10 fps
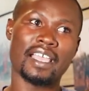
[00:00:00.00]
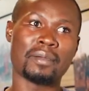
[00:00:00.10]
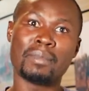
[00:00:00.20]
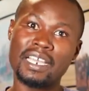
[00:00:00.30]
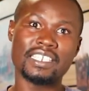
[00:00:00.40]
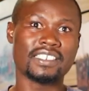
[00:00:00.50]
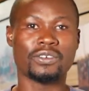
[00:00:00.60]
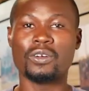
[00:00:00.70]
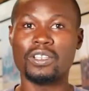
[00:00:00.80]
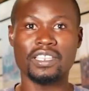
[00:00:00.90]
manage
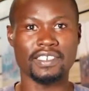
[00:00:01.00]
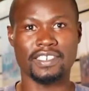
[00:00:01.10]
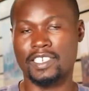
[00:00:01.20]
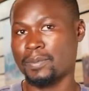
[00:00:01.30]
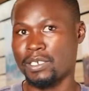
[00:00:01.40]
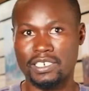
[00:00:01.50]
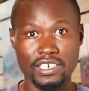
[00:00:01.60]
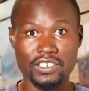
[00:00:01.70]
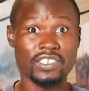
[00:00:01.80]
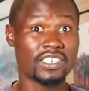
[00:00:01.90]
all these
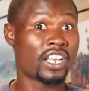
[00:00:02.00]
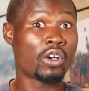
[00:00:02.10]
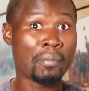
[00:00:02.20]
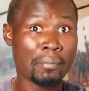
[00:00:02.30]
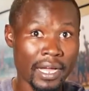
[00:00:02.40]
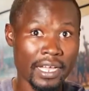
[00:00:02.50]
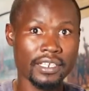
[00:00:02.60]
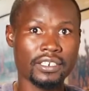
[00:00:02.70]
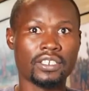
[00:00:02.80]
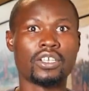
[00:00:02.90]
expectations in our
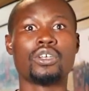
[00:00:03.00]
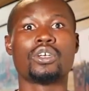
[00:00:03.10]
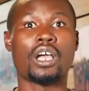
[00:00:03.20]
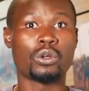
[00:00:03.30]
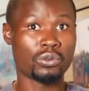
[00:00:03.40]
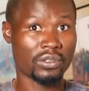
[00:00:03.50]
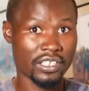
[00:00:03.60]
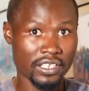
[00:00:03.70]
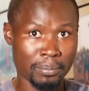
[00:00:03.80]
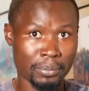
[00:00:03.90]
mind, how to
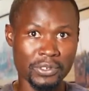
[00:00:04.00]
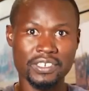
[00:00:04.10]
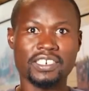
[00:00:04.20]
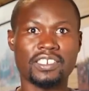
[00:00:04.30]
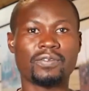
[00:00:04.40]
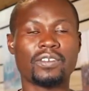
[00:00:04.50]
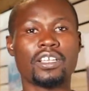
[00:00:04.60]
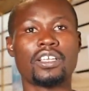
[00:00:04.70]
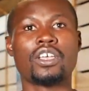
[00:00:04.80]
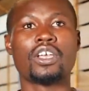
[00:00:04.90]
think
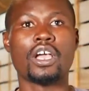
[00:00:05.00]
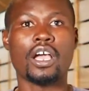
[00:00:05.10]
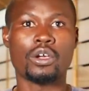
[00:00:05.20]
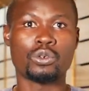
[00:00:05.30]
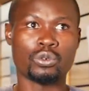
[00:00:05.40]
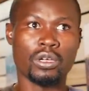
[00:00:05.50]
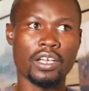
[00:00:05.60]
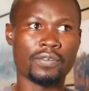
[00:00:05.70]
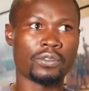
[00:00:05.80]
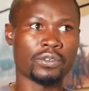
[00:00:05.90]
positively, how to
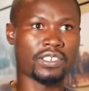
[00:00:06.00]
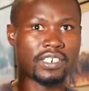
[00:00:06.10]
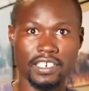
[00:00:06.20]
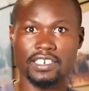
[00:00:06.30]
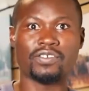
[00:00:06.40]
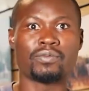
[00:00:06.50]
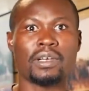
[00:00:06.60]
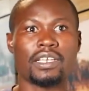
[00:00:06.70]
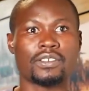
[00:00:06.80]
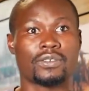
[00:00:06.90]
have those creative
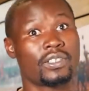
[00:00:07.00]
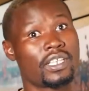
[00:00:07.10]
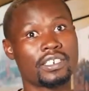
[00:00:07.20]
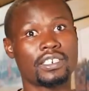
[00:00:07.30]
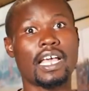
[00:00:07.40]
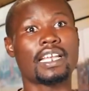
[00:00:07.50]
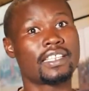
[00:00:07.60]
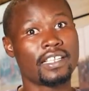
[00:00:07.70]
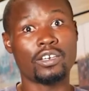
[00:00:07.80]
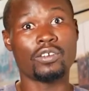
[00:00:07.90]
minds, so that at
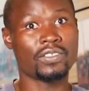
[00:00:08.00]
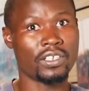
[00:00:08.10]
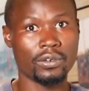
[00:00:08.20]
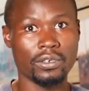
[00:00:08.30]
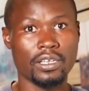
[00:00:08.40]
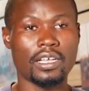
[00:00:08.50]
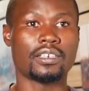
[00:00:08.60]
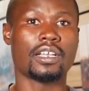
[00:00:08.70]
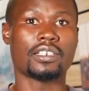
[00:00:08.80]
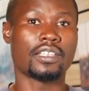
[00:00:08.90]
the end of
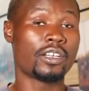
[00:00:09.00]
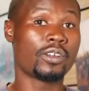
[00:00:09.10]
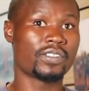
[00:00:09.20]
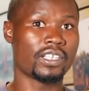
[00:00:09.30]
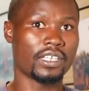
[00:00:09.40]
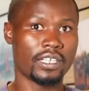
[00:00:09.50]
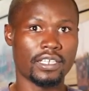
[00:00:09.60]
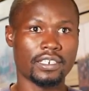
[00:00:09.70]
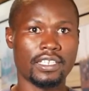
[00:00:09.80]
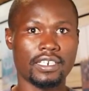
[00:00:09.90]

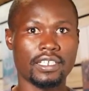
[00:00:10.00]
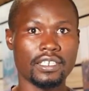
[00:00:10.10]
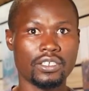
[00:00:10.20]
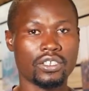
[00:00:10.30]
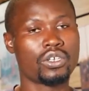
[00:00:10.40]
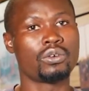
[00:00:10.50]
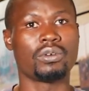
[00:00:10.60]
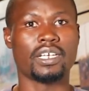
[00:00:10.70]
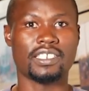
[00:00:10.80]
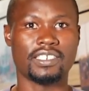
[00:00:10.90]
the day,
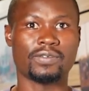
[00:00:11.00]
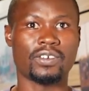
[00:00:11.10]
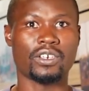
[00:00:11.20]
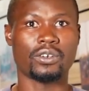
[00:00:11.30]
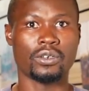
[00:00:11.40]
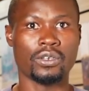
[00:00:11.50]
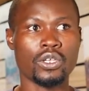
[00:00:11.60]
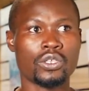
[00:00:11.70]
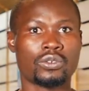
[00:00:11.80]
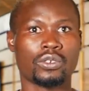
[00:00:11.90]
we achieve our goal.
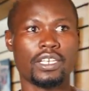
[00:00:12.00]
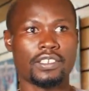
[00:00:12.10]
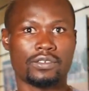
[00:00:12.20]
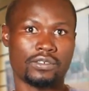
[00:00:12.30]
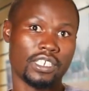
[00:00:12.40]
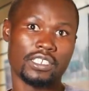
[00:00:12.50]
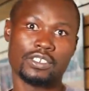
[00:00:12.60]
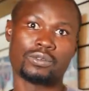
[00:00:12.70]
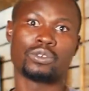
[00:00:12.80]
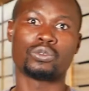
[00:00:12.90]
So guys, today I
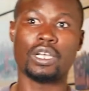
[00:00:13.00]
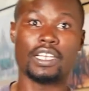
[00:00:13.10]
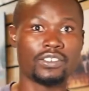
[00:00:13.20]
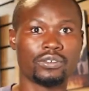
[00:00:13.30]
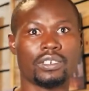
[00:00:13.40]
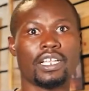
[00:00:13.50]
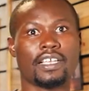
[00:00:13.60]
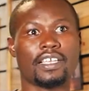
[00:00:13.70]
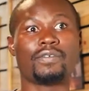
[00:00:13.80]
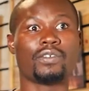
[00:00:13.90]
just want to urge you,
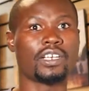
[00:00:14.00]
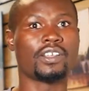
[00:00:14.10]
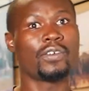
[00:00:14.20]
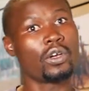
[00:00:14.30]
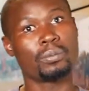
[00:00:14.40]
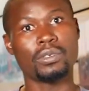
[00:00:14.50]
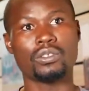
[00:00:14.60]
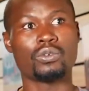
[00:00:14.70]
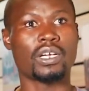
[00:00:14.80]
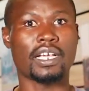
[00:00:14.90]
like, if you are developing
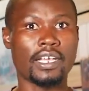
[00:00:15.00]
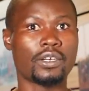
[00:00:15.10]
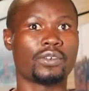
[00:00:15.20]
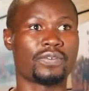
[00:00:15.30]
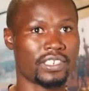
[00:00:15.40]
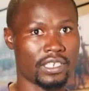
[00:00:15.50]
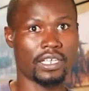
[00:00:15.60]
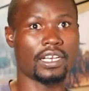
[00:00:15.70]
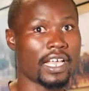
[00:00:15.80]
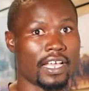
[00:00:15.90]
your kind of
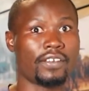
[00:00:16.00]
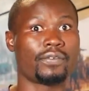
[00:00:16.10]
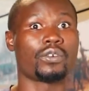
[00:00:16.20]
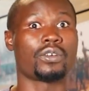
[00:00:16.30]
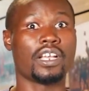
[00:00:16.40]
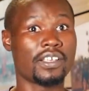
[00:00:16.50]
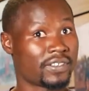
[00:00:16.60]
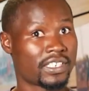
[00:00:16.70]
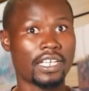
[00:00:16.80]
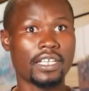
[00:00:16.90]
life or
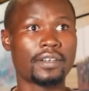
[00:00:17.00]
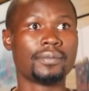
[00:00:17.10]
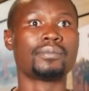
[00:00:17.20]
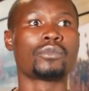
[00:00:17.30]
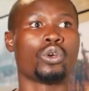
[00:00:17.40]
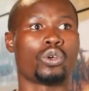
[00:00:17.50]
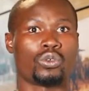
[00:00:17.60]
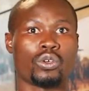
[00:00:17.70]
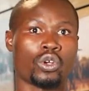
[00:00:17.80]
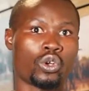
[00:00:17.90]
lifestyle or
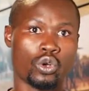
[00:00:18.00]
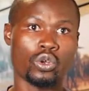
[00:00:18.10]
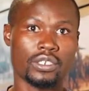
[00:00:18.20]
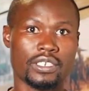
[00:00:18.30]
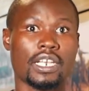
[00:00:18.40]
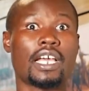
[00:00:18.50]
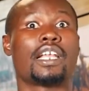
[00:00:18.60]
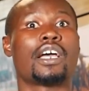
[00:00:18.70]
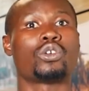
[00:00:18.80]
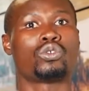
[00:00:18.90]
your goals, learn
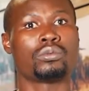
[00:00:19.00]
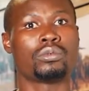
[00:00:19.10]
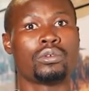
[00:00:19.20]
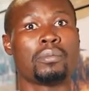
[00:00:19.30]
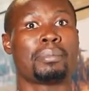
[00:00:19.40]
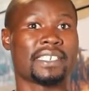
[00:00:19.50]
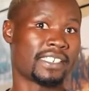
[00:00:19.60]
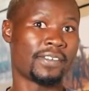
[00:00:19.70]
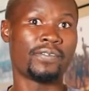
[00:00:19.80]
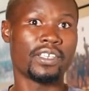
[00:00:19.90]
how to
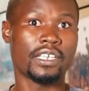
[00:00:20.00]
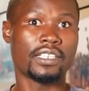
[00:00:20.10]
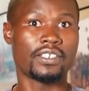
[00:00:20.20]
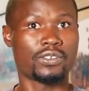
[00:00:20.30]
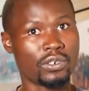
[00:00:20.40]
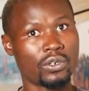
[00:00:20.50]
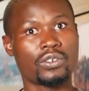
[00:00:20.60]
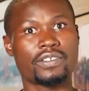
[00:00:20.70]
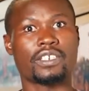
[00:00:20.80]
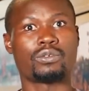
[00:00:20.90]
persevere the
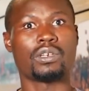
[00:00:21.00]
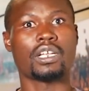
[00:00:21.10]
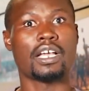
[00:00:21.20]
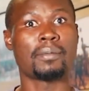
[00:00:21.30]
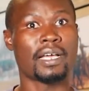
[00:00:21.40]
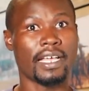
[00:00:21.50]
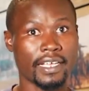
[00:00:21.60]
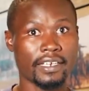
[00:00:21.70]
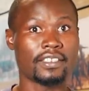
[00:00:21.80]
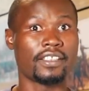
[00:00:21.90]
struggles that will come
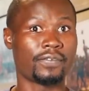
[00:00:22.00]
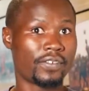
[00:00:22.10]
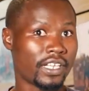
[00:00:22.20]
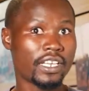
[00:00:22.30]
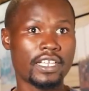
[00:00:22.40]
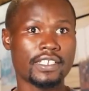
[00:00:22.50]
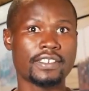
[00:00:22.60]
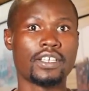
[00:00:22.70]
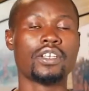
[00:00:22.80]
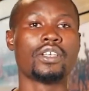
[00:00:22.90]
ahead, the
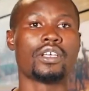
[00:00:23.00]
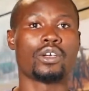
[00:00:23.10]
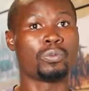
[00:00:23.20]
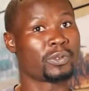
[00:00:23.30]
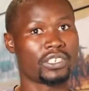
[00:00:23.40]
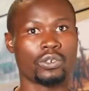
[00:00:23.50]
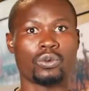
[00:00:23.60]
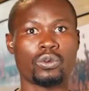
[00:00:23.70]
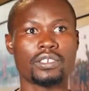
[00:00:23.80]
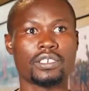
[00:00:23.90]
failures,
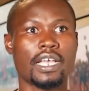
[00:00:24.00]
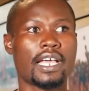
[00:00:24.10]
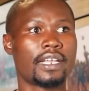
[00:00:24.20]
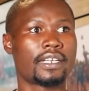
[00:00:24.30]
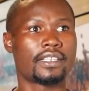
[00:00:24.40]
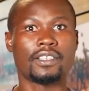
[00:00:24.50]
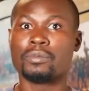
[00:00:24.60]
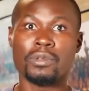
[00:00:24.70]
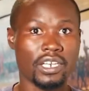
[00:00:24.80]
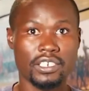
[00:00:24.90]
obstacles, and the
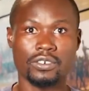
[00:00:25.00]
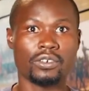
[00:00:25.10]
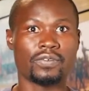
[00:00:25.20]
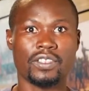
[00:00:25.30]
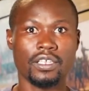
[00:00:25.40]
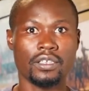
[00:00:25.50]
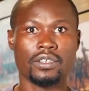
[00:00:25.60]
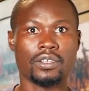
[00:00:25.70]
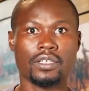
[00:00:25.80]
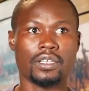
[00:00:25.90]
humiliation of the
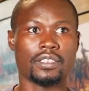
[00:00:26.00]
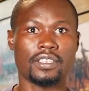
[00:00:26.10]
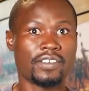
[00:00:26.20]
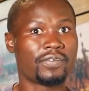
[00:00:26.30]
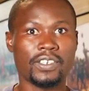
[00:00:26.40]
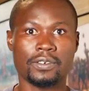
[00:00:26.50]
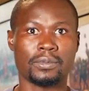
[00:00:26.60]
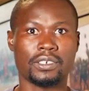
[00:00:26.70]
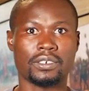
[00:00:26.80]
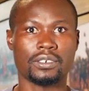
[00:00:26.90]

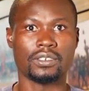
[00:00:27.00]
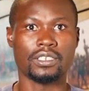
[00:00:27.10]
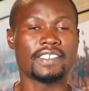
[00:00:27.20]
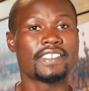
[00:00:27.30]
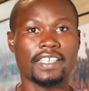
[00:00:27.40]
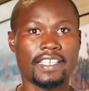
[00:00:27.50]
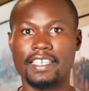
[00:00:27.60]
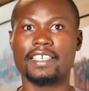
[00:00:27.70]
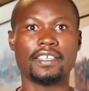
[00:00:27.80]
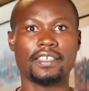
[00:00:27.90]
environment. That's the
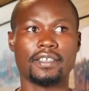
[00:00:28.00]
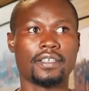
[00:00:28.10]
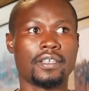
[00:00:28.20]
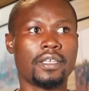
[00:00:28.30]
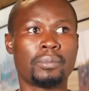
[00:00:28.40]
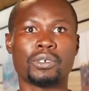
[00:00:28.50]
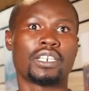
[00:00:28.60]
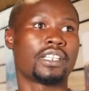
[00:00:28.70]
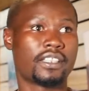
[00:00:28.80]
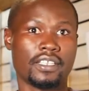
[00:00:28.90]
key
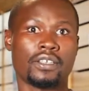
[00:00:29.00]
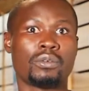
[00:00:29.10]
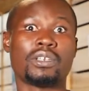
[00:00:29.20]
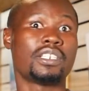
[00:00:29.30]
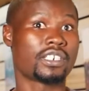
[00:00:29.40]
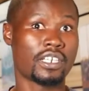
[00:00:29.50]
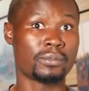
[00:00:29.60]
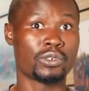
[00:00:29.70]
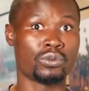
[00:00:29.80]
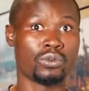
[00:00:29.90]
important thing when it
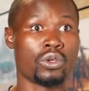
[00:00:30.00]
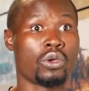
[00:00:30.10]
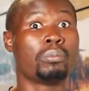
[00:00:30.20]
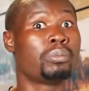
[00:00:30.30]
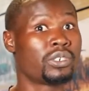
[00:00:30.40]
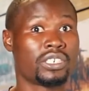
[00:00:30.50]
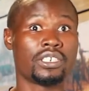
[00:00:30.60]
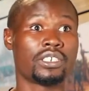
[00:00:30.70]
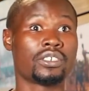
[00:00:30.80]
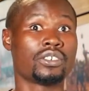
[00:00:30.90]
comes to
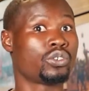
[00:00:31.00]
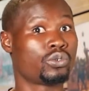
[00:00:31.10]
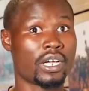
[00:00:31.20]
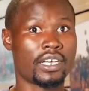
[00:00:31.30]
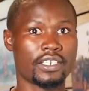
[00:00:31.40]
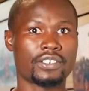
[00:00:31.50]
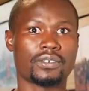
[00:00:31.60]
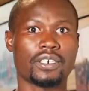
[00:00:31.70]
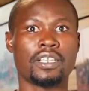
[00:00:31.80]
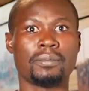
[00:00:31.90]
pushing to an
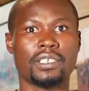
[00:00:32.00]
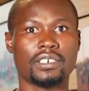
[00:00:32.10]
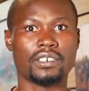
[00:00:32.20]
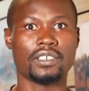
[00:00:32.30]
extra limit.